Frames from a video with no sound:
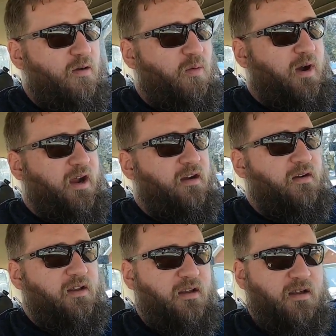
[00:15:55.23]

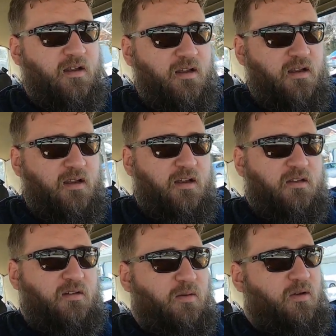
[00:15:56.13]
wired
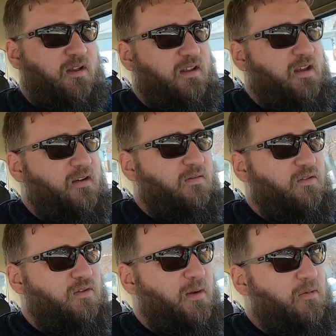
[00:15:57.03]
tool on the end of a
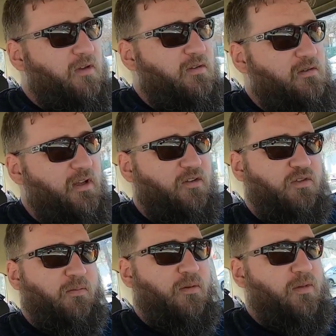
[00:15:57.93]
Dremel, not
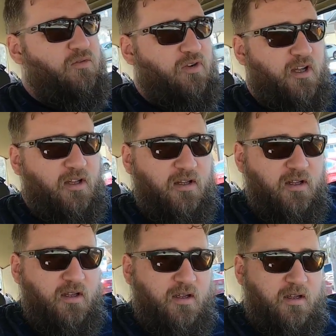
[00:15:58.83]
Dremel, but drill,
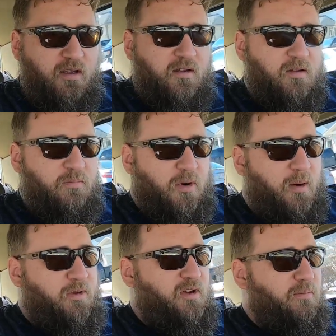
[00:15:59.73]

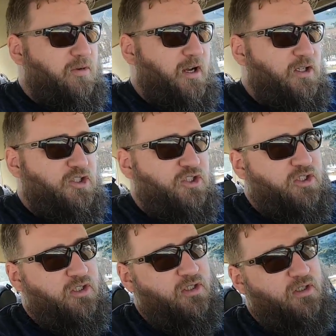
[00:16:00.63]
barbecue
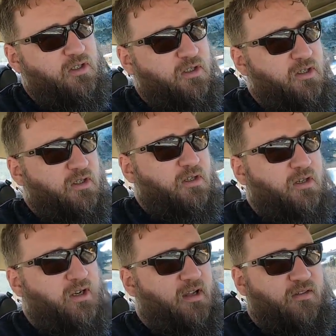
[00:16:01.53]
brush,
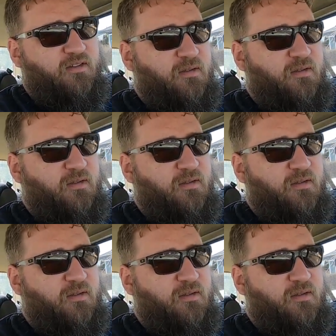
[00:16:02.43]
and